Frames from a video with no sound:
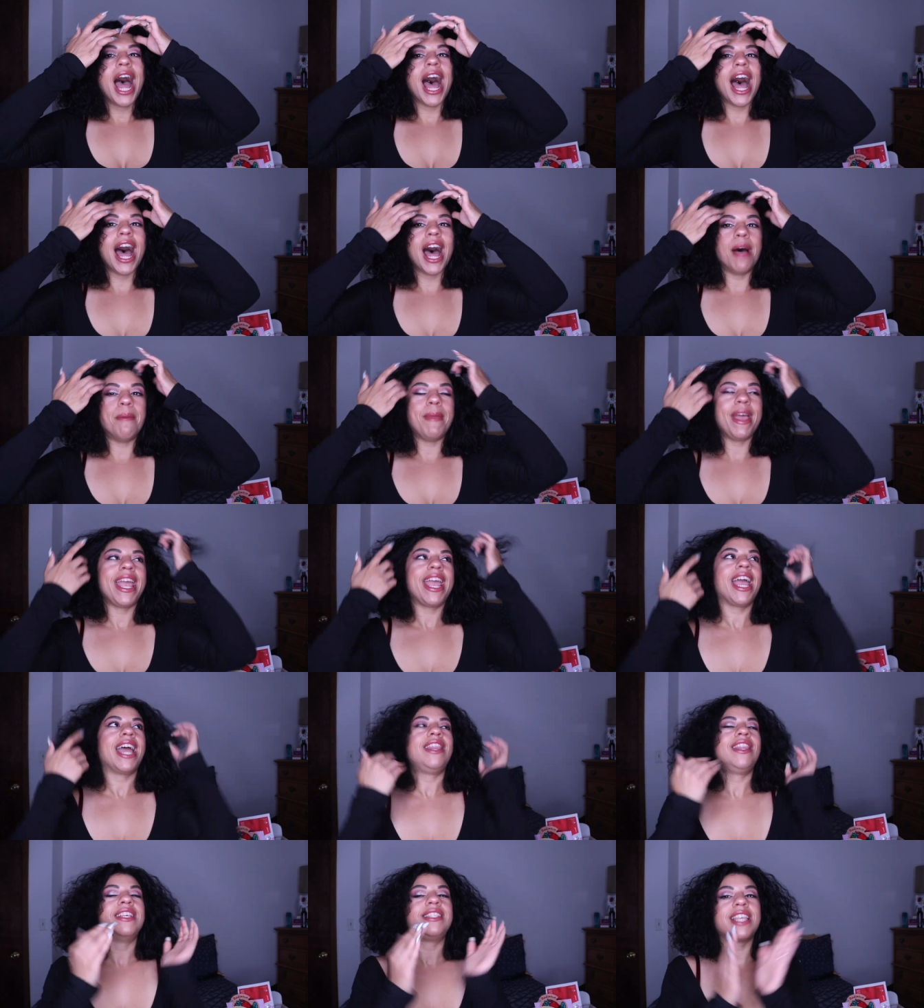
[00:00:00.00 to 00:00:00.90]
Um,
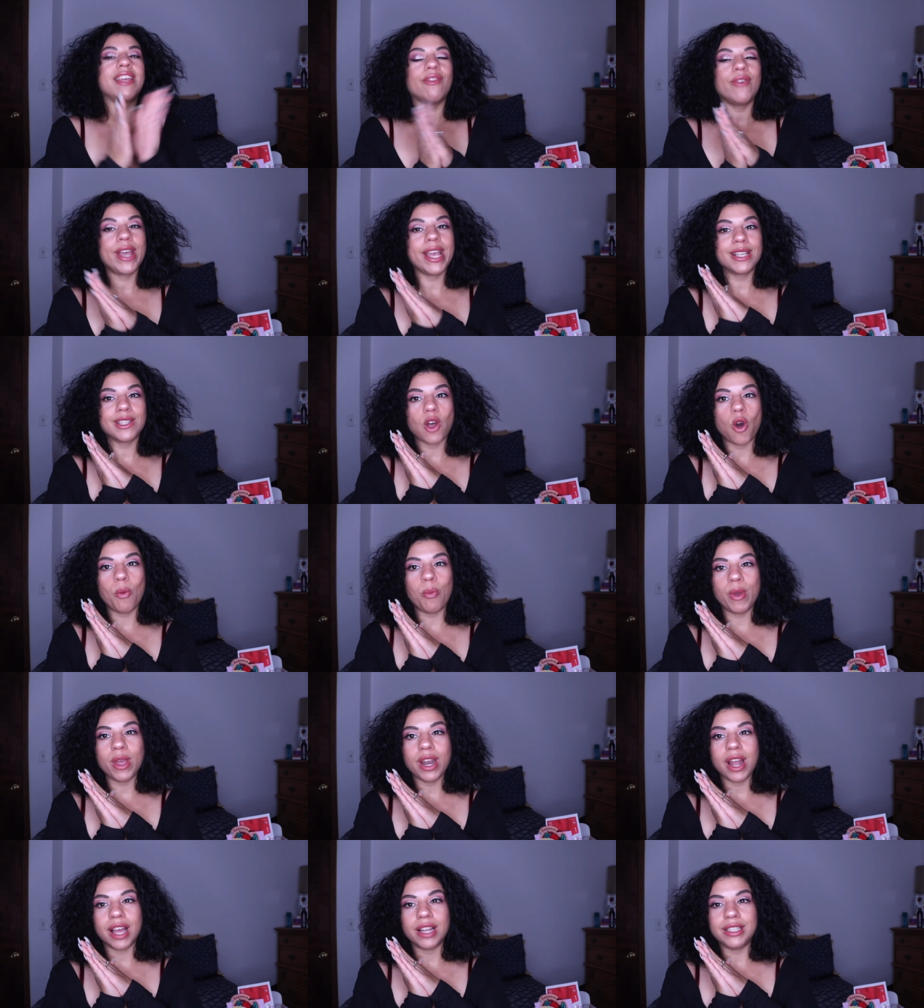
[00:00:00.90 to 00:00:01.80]
and this giveaway is
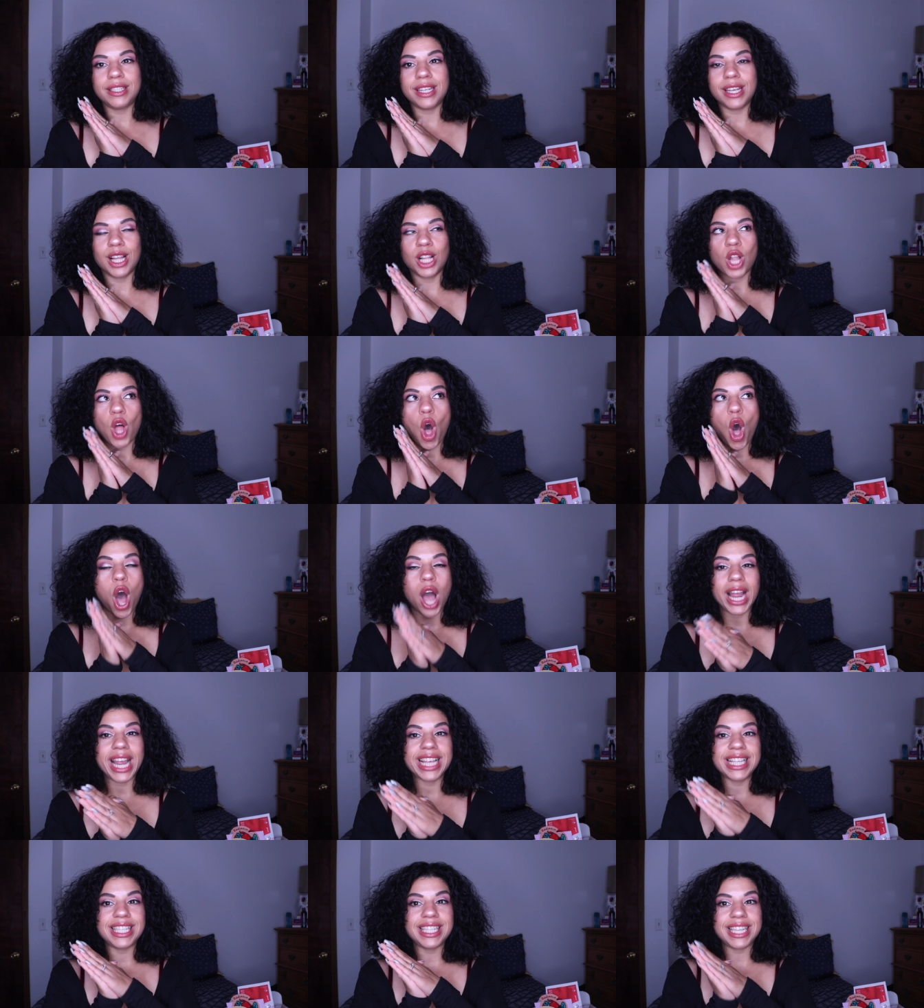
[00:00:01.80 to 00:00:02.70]
open until
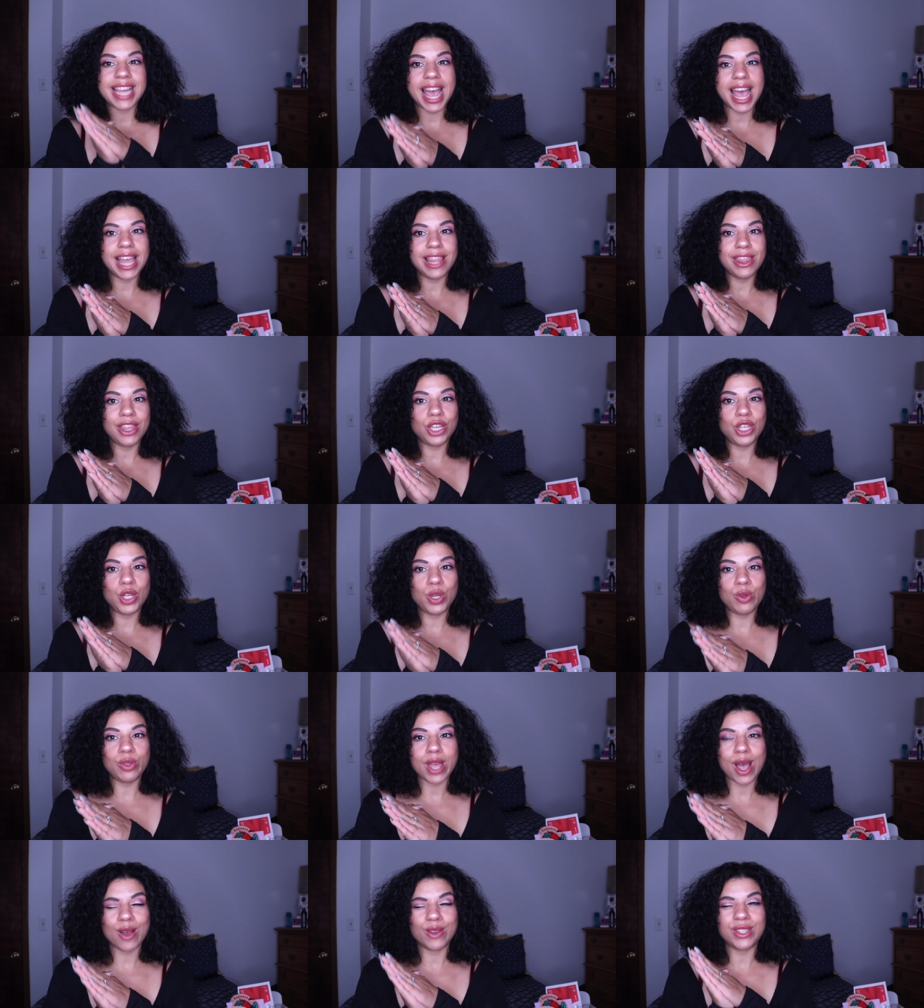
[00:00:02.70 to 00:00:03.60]
August 10th,
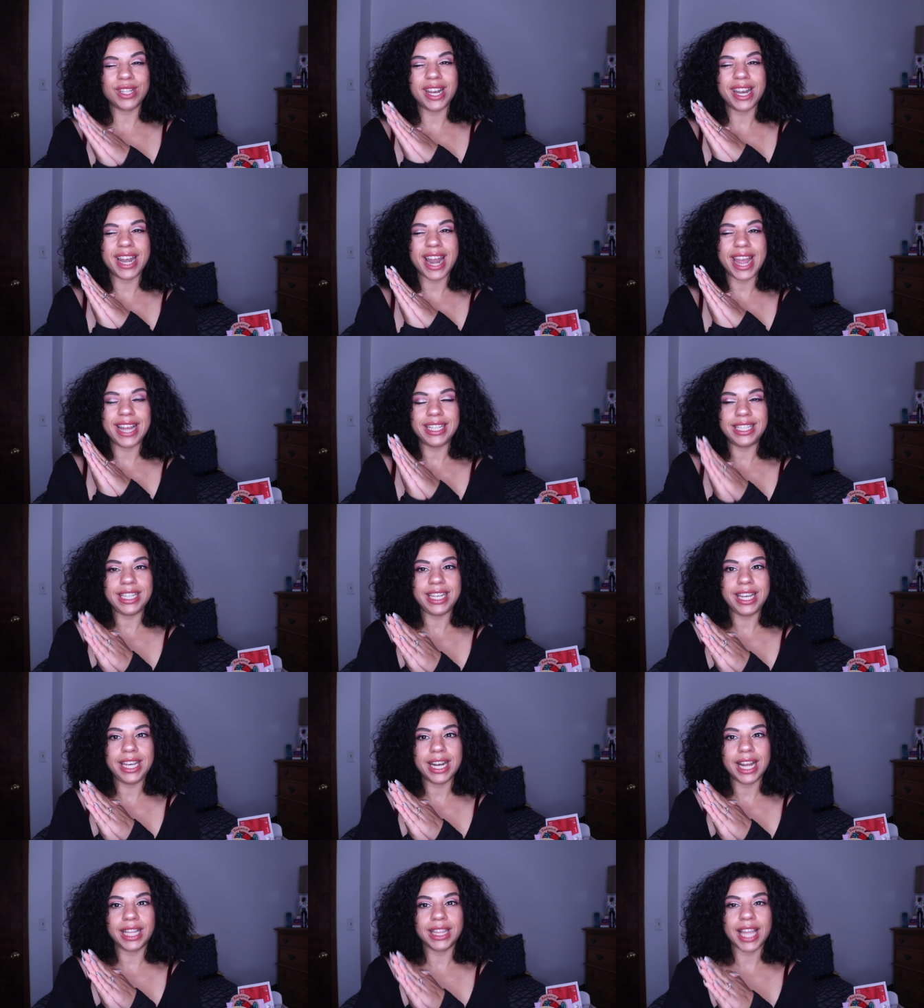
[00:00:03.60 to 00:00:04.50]

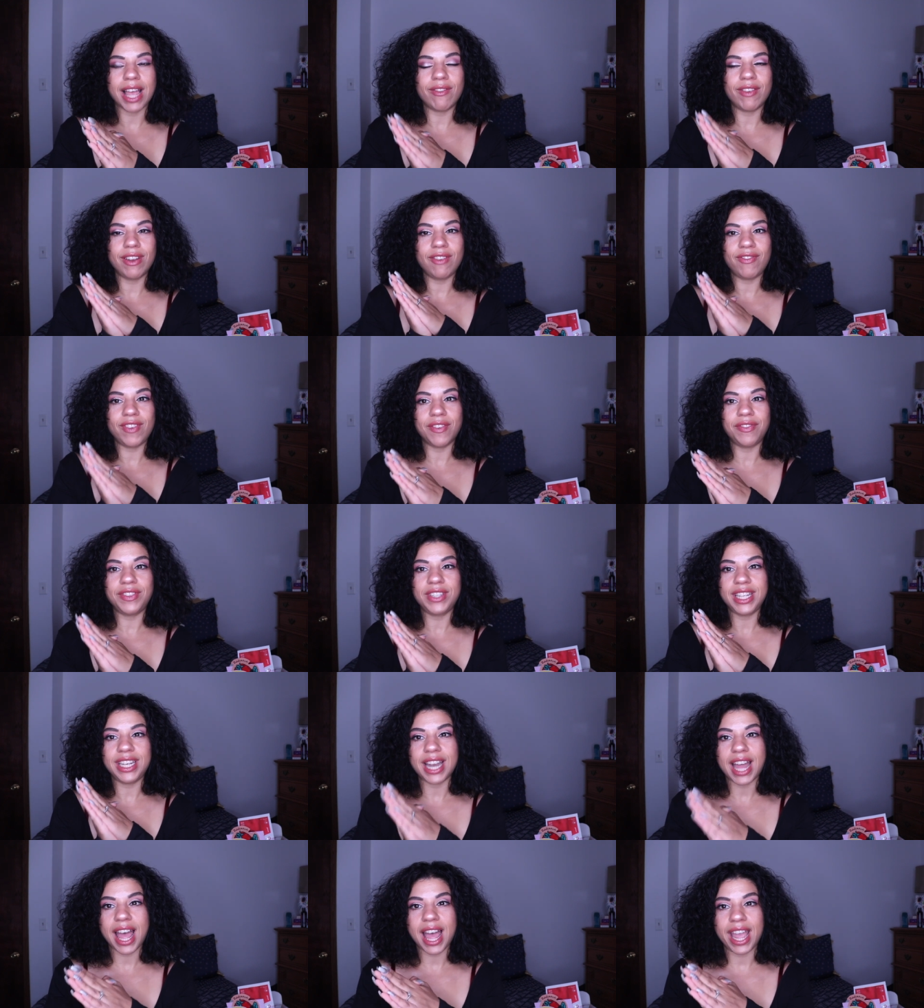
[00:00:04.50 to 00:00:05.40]
2019,
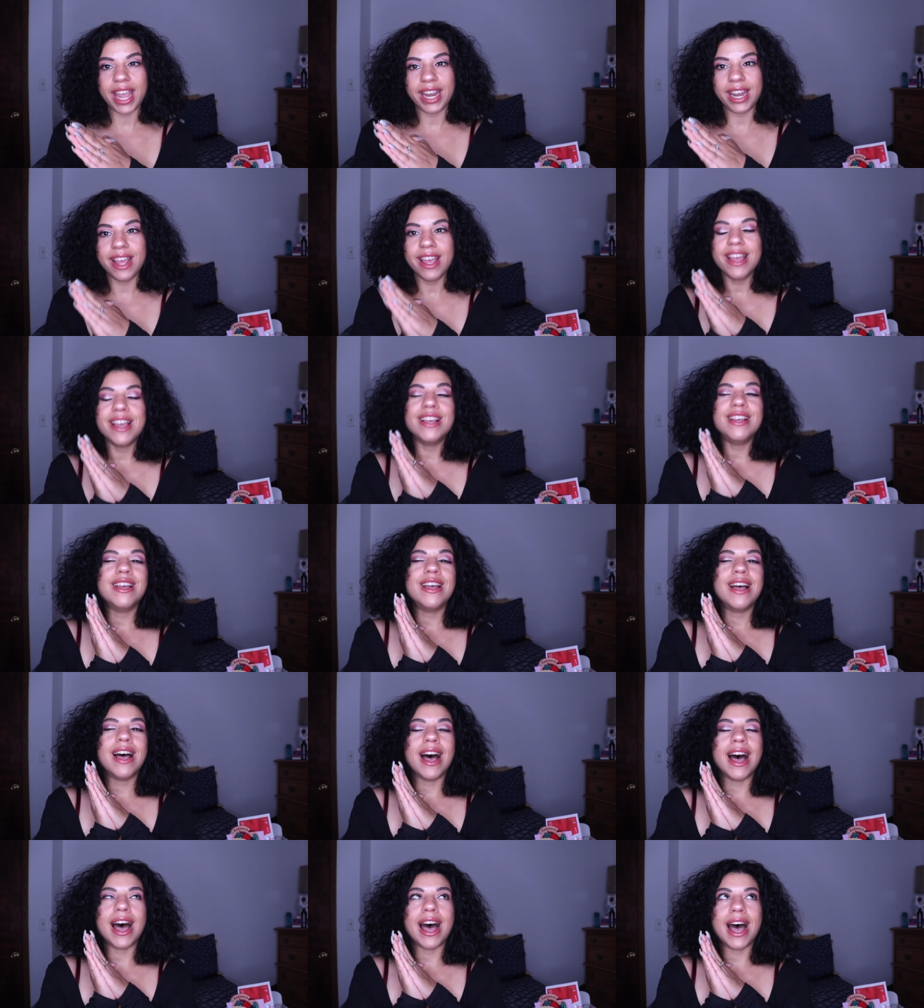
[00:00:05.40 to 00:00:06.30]
11.59
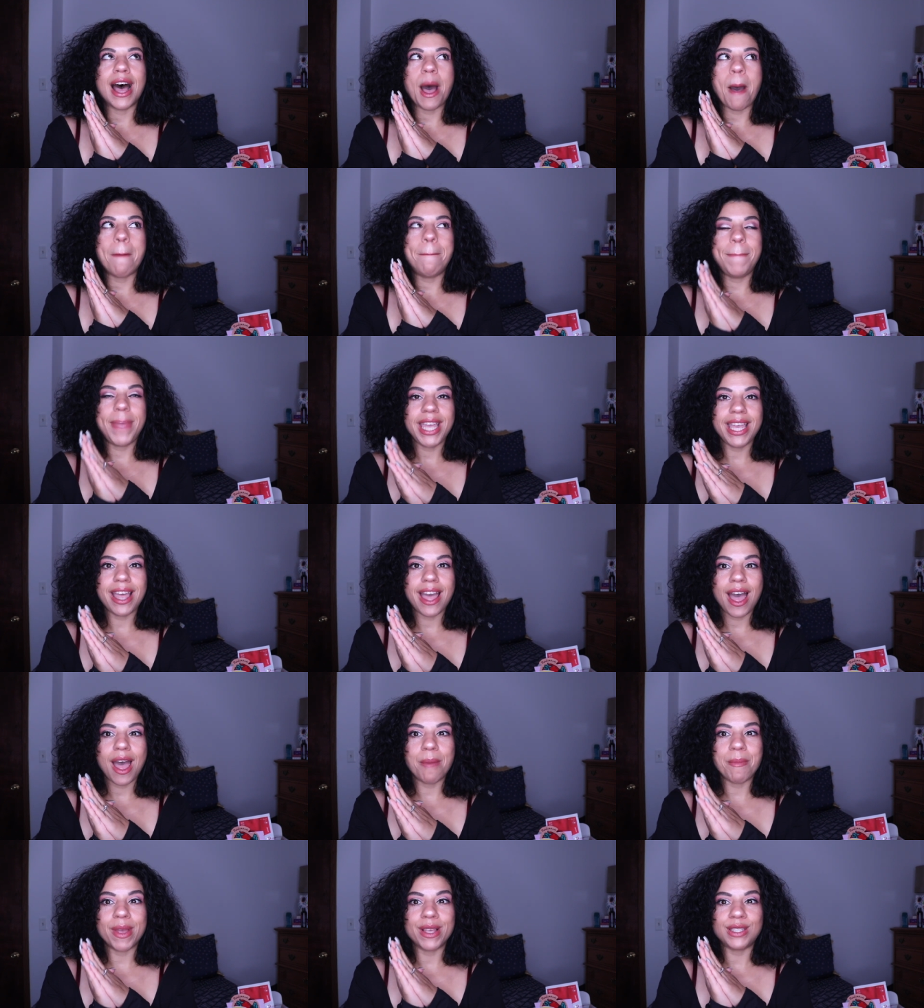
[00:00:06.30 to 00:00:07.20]
uh,
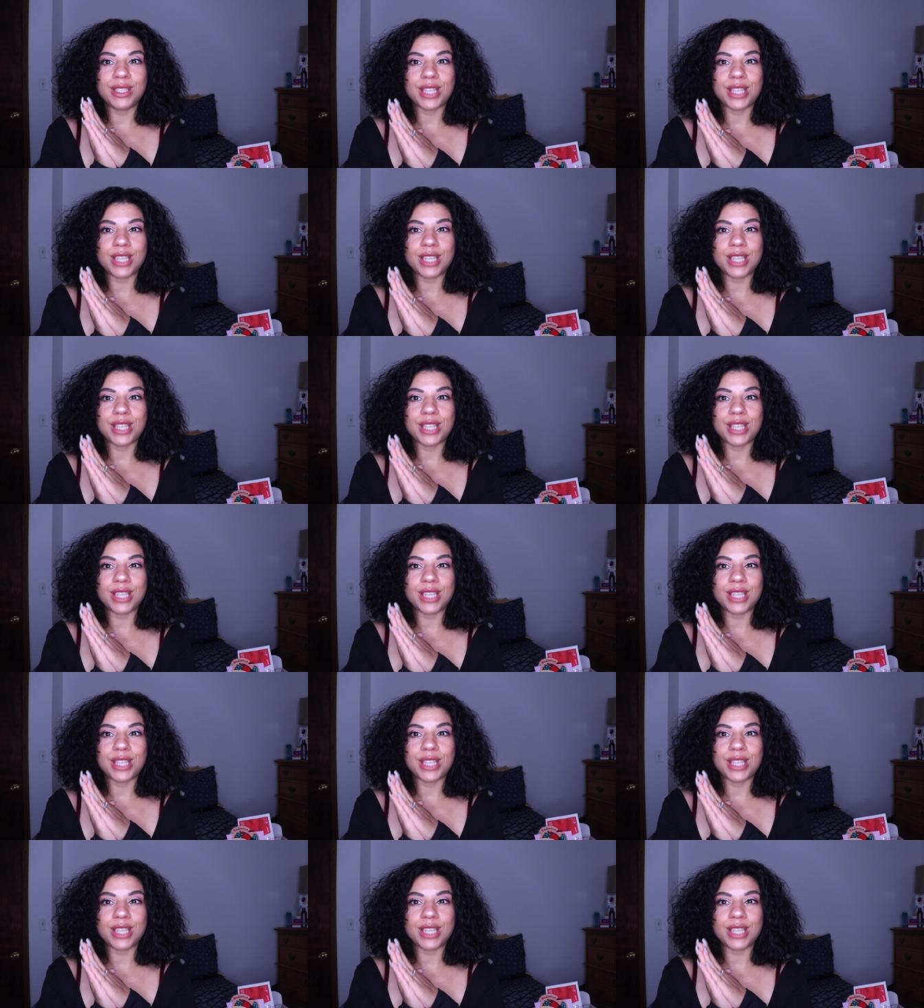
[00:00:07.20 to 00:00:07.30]
p.m.